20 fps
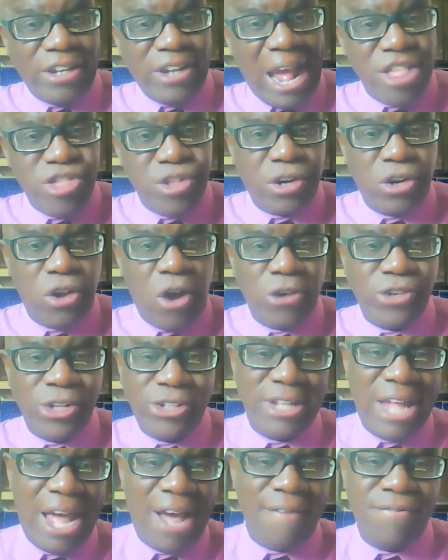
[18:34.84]
that Nigel Clarke
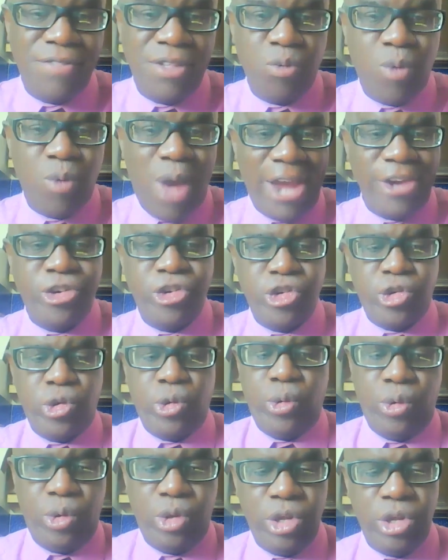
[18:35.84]
doesn't have the right
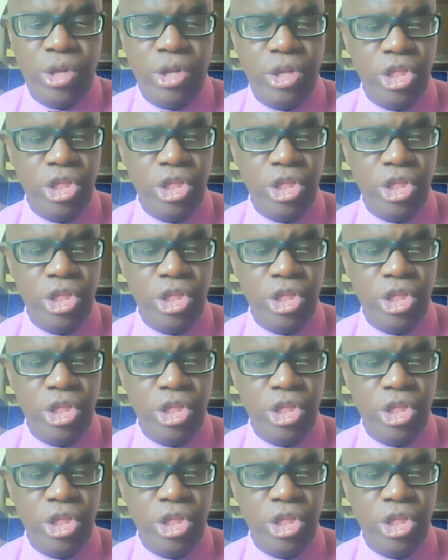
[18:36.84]
to